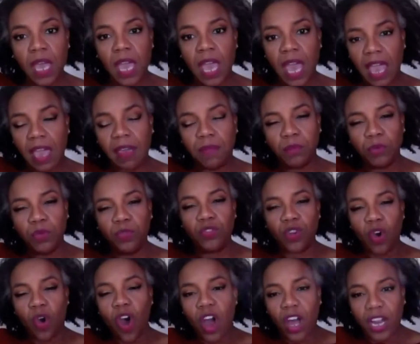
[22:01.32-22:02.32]
and have moved
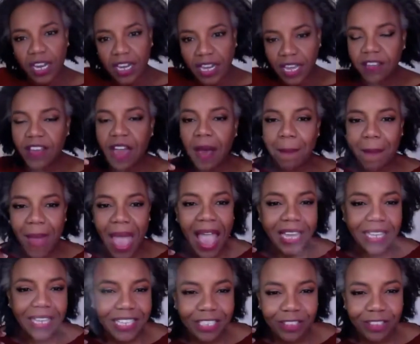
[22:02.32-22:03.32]
on, and they come
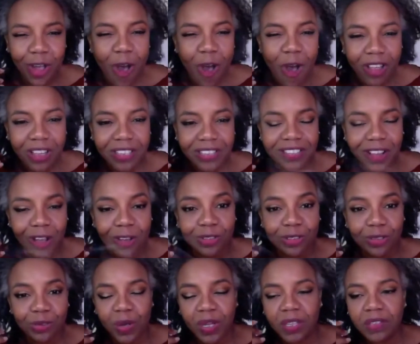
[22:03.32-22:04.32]
back and they talk
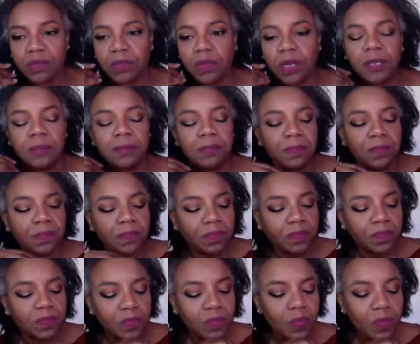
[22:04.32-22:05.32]
to us, right?
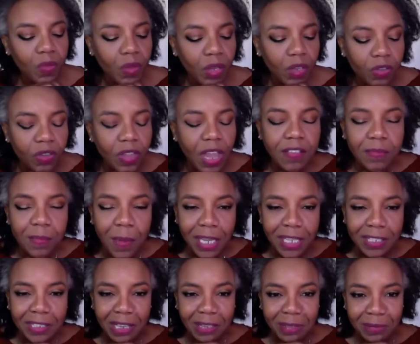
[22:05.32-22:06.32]
So that's my
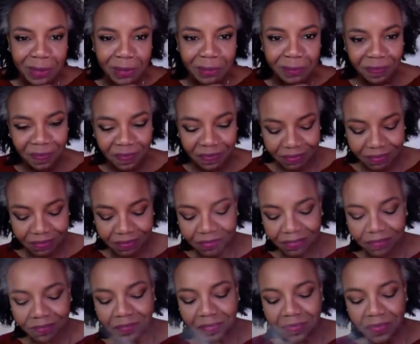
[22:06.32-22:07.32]
assessment.
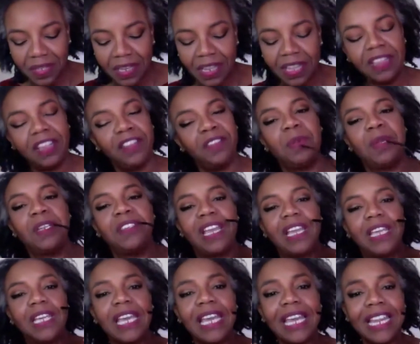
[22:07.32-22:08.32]
That's my
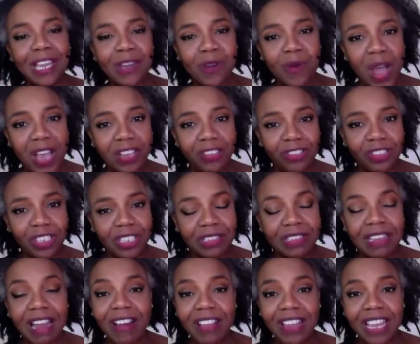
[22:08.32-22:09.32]
take. Any
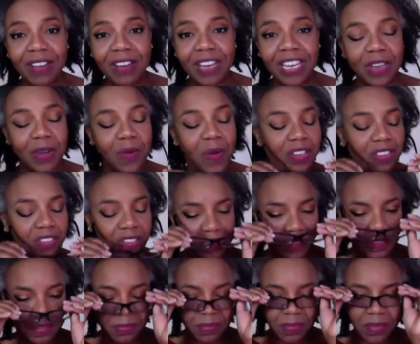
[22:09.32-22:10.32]
questions? Are there any
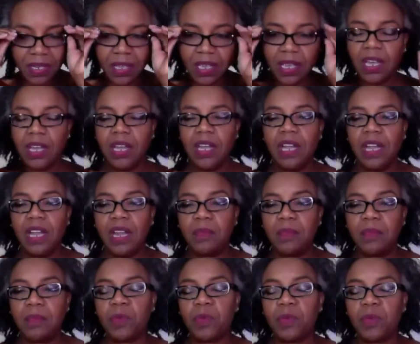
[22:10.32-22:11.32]
questions? Let me
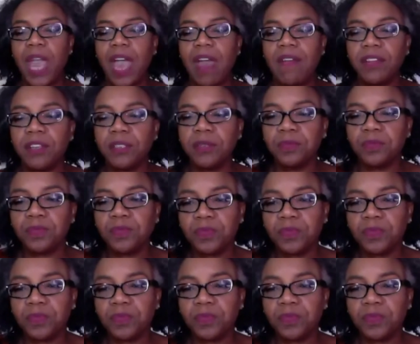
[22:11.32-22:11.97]
see what we have here.